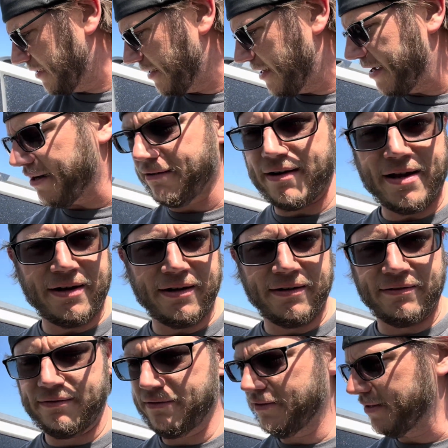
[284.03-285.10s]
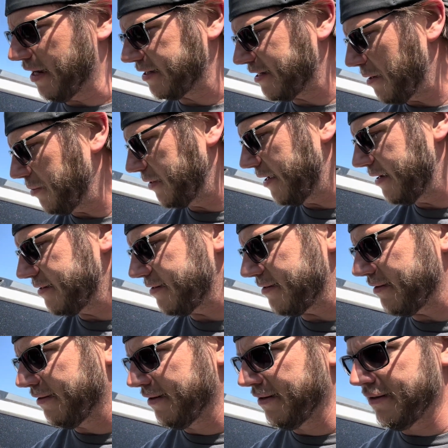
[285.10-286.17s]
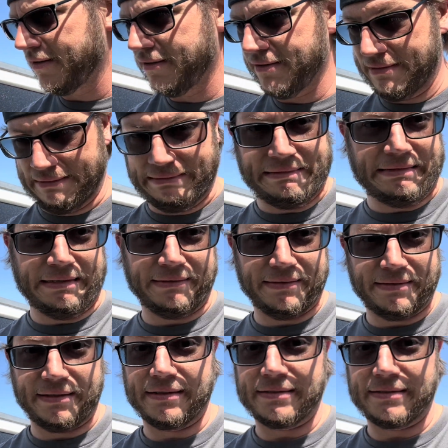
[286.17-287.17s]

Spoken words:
later on, next couple days, we'll see if this thing